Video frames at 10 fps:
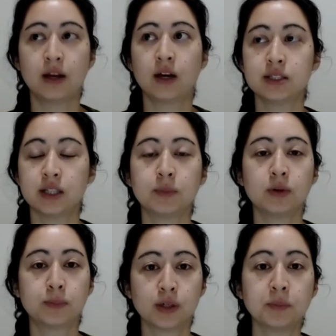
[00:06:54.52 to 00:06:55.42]
syllable
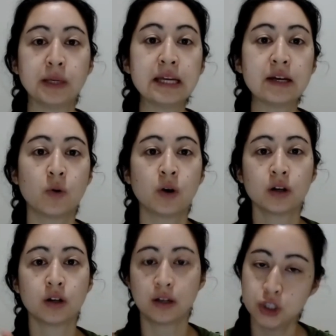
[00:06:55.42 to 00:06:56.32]
per beat
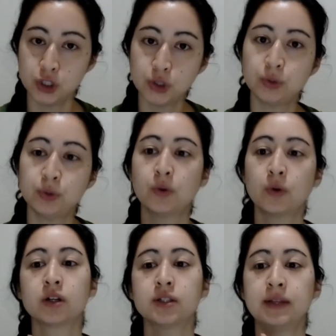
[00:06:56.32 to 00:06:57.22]
or two
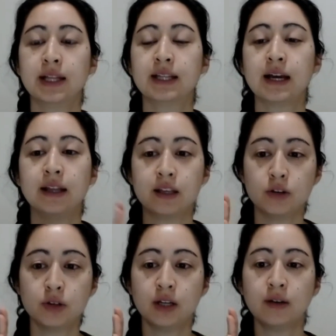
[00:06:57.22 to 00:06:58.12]
or something like that. Like you
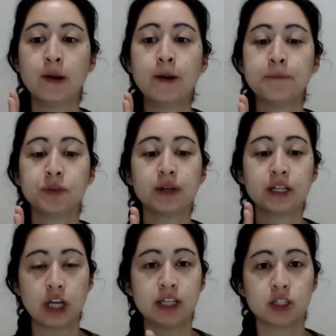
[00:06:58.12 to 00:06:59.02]
can
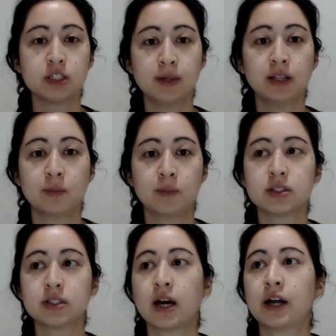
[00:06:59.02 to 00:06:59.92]
change it to be a little more
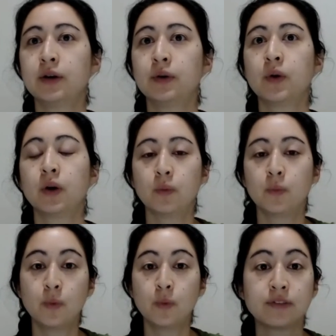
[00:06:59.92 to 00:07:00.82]
staccato or
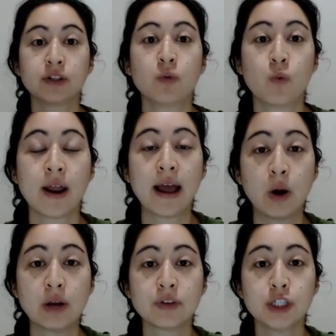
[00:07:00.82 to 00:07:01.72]
whatever you want.
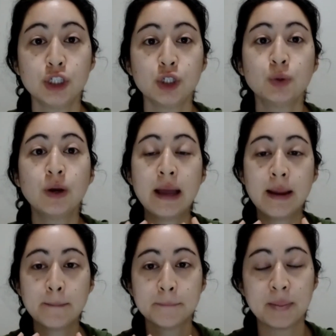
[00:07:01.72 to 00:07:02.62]
However you
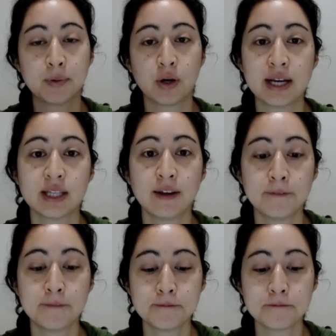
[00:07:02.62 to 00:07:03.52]
memorize
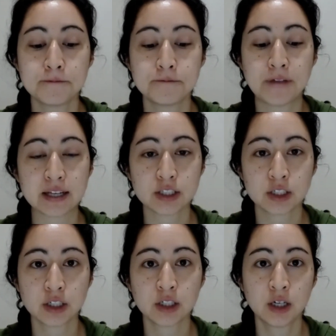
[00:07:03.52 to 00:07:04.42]
it
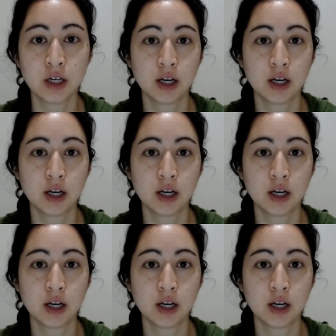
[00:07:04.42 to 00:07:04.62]
faster,